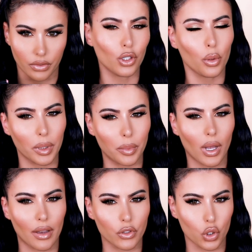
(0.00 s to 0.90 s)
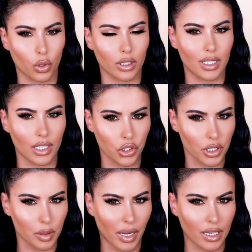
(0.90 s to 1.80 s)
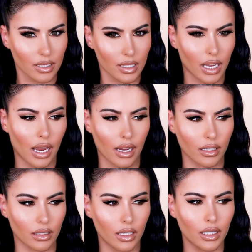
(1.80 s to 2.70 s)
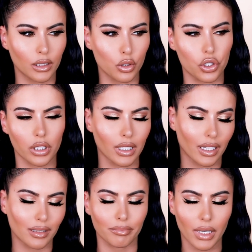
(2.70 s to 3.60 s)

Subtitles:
You know, people have short attention spans, and usually, like,